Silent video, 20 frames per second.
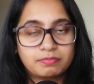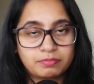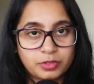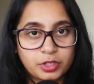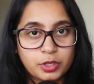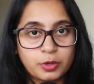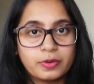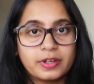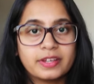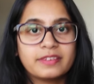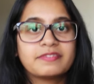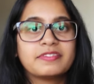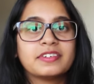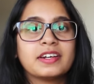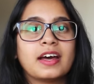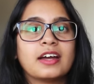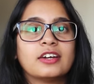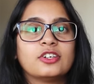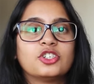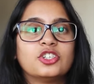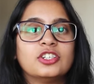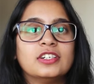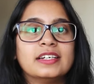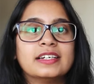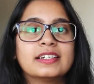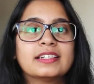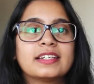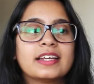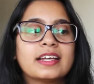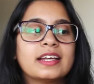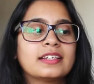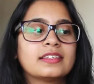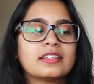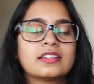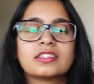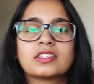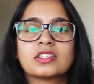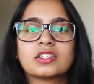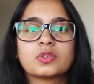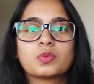doing financially great.
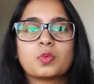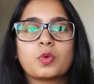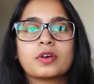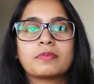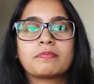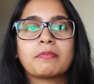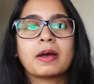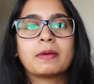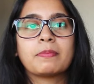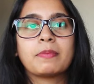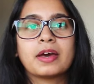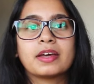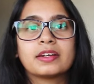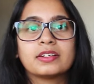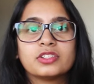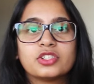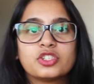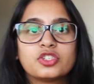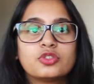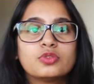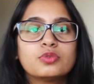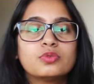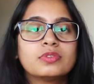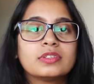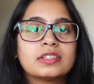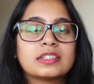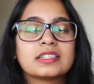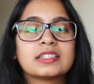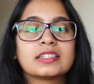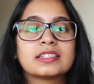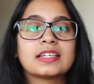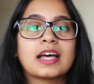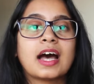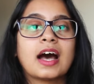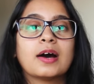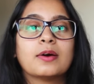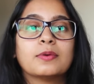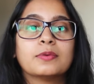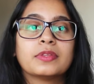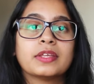This is what my parents do. This is
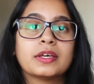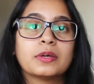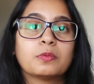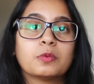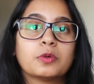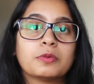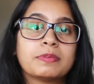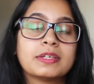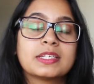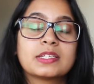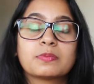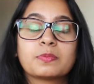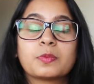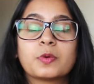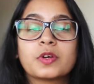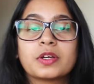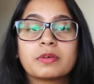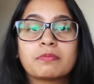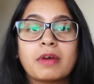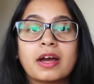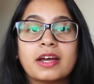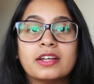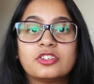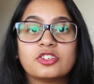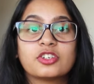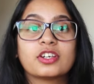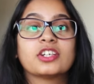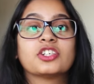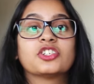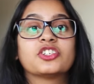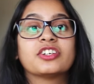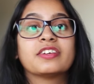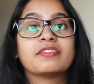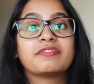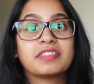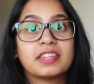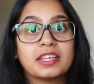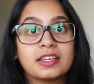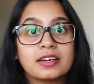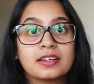how they would be supporting my education
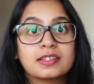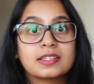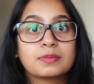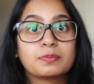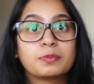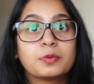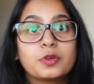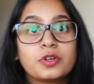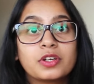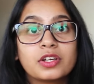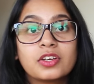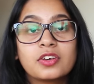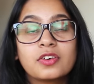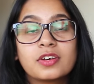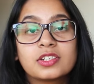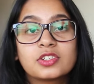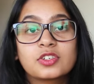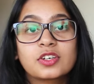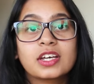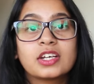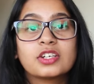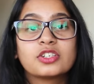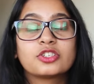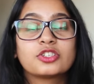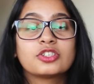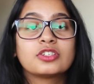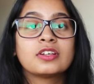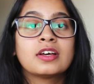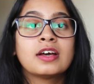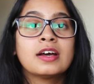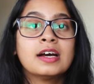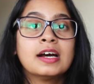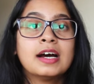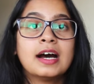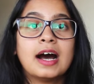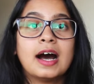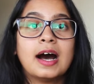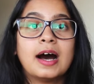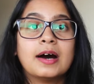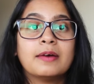if they are supporting your education.
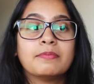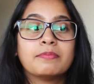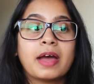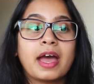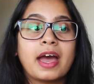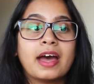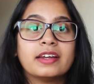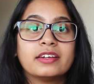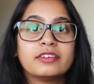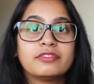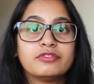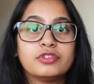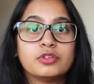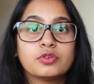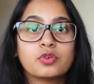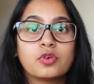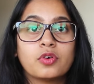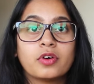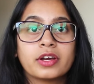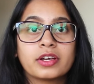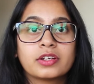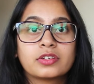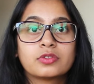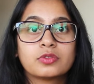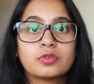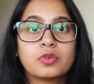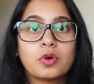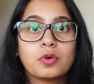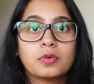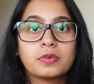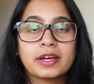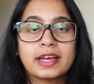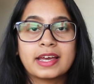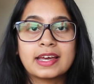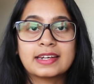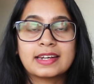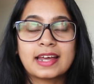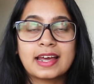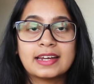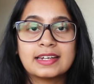And if you're going to go
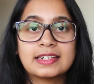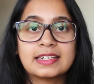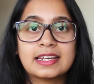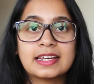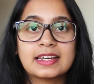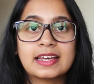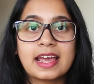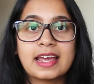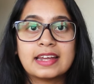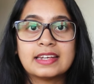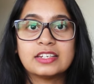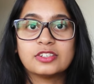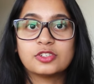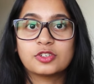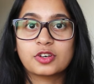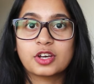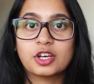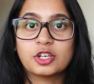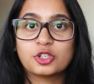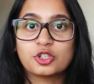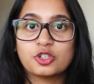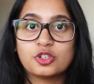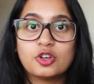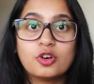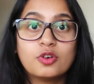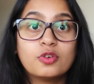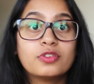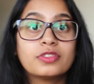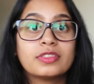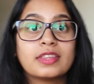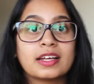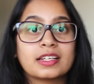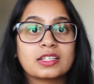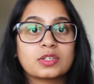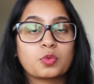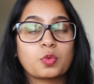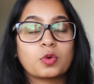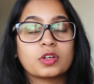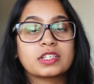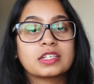ahead and take any education loan,
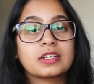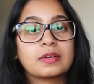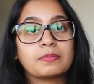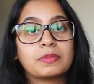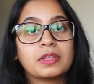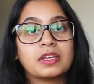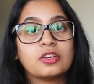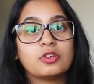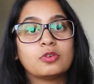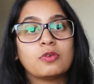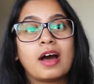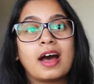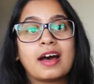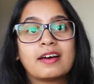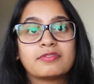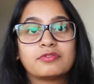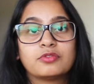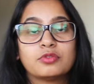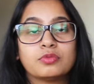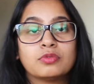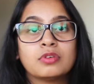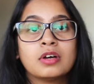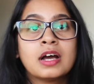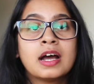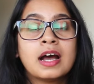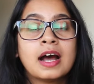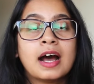that's what something you have to